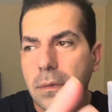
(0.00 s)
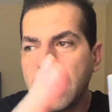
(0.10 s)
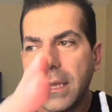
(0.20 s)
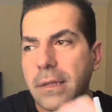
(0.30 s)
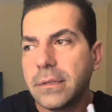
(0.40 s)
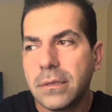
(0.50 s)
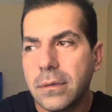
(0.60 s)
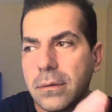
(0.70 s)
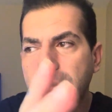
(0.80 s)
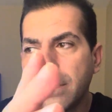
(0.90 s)
tends
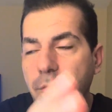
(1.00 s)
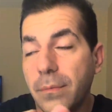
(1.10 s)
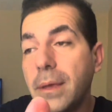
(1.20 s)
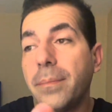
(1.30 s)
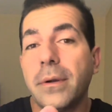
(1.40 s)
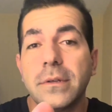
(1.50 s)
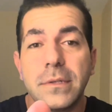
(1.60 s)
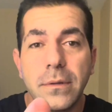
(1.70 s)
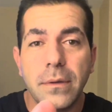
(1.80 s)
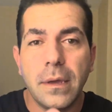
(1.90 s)
to, for me
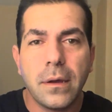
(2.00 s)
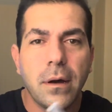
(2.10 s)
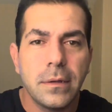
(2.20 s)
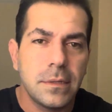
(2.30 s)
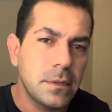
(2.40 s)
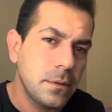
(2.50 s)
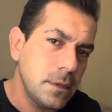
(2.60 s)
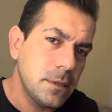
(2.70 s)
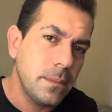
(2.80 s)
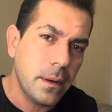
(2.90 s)
personally, it causes the
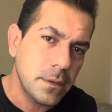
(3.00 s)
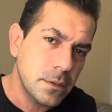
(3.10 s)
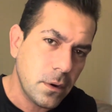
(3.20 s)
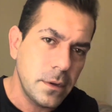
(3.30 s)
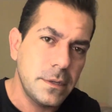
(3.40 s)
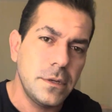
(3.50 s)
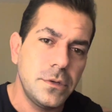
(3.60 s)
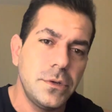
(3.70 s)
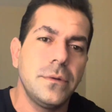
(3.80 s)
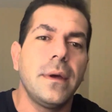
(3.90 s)
least amount of scar
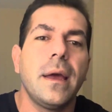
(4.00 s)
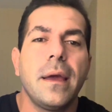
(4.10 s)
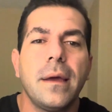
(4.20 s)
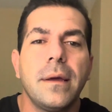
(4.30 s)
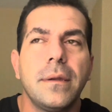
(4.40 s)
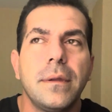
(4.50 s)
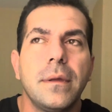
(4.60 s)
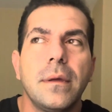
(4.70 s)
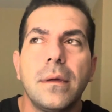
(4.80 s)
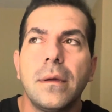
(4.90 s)
tissue and
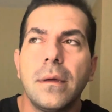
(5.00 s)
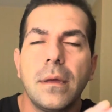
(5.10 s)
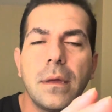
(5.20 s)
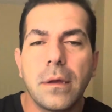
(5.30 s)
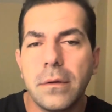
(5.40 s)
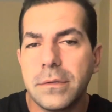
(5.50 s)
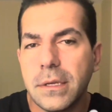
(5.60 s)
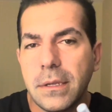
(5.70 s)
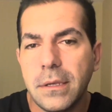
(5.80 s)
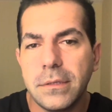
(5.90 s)
goes
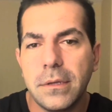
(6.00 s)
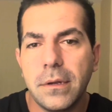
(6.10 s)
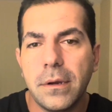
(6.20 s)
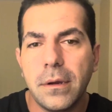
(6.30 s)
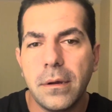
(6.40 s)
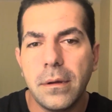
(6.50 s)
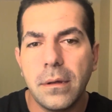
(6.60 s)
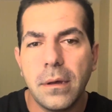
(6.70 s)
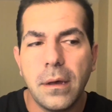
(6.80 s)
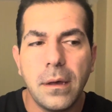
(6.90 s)
in easier.
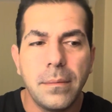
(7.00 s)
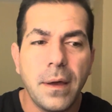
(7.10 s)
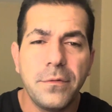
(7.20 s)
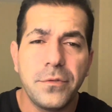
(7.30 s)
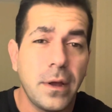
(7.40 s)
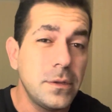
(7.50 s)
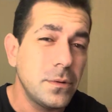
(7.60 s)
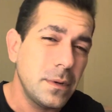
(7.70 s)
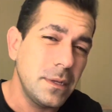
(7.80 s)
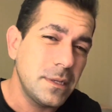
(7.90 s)
I've tried
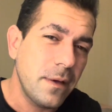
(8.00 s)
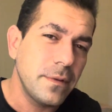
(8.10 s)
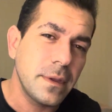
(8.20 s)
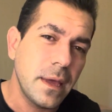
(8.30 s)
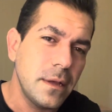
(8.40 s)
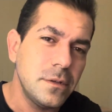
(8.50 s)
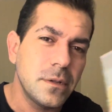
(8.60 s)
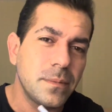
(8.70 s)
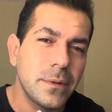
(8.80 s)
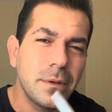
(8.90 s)
27
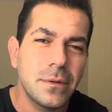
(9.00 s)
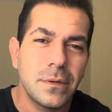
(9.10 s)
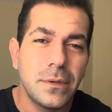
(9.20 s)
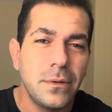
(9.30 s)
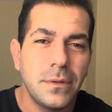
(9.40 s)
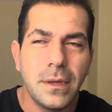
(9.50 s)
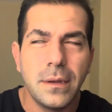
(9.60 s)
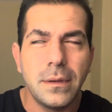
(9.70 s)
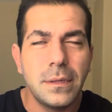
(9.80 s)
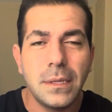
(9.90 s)
gauges, but those are too thin
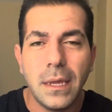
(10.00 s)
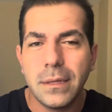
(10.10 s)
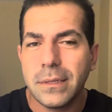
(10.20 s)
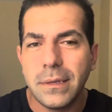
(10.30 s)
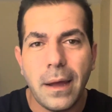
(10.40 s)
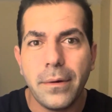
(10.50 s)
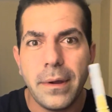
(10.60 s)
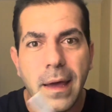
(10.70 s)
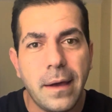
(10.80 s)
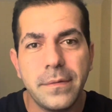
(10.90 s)
and it takes an hour and a
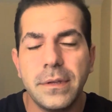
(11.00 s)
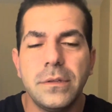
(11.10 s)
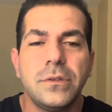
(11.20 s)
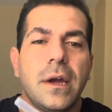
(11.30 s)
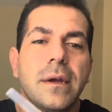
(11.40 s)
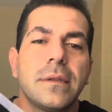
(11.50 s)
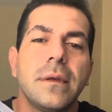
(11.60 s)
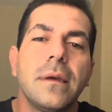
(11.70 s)
half to inject.